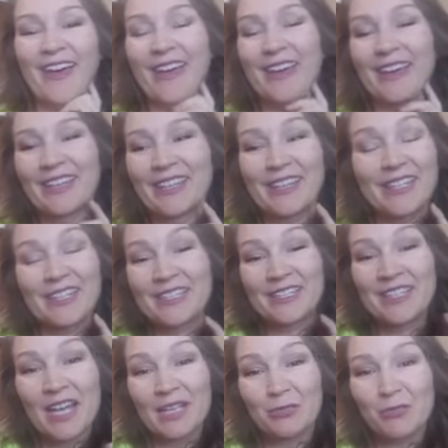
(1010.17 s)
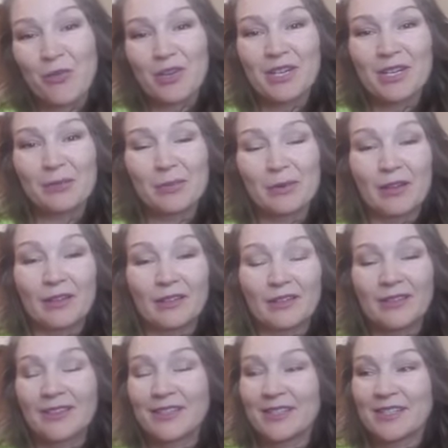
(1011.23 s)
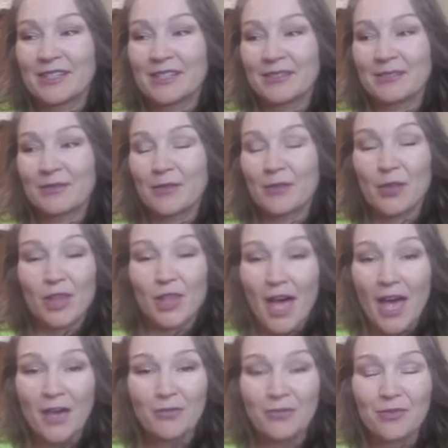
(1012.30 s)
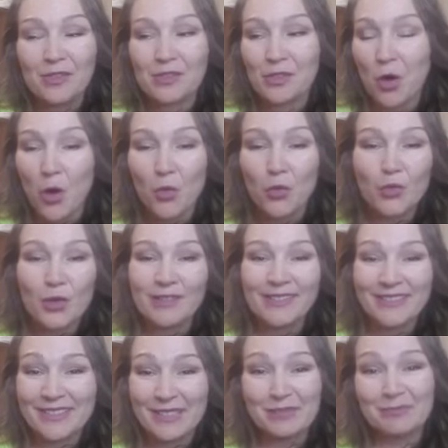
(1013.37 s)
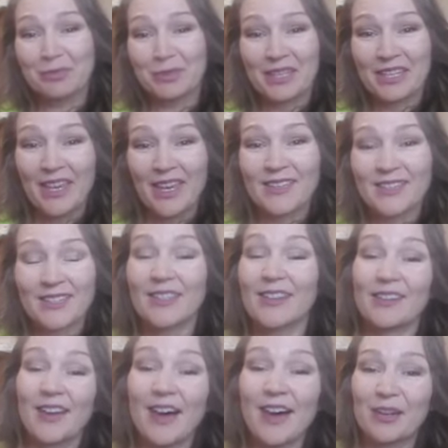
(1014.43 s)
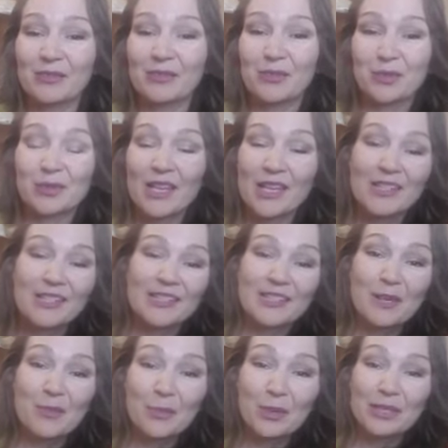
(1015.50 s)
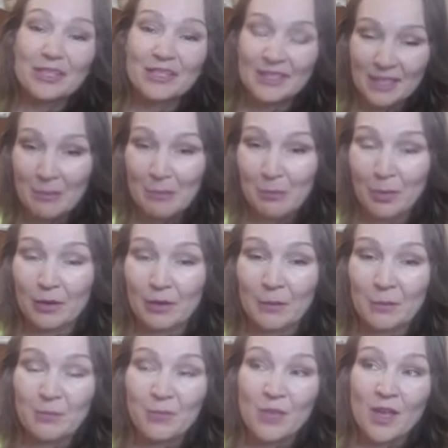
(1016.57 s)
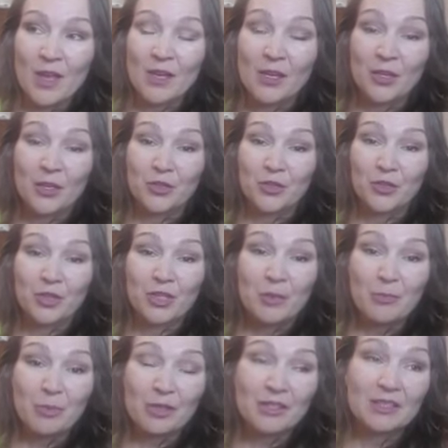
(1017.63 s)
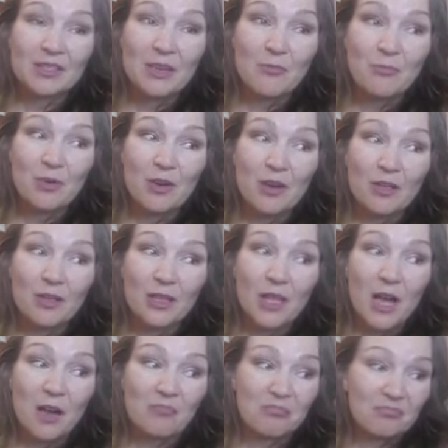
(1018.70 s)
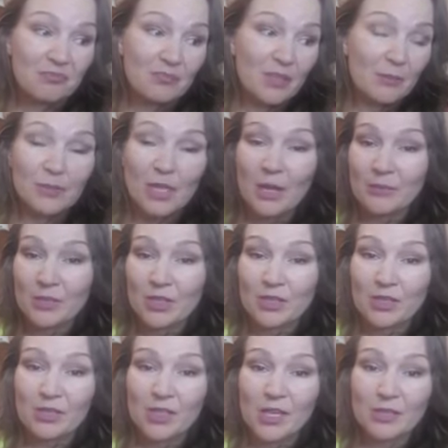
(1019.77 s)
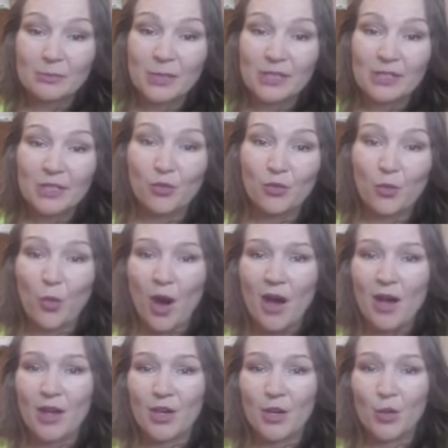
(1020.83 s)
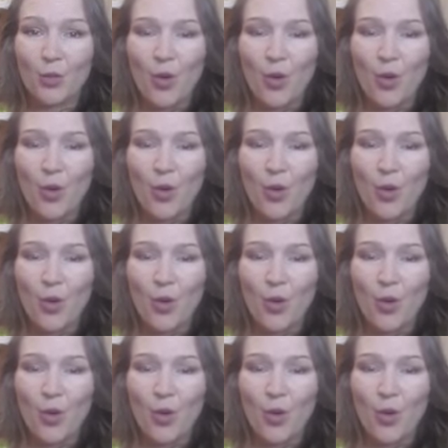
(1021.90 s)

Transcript: And it's not workable. Life is already complicated enough, so let's keep it simple. To keep it simple, sometimes I just ask myself, why?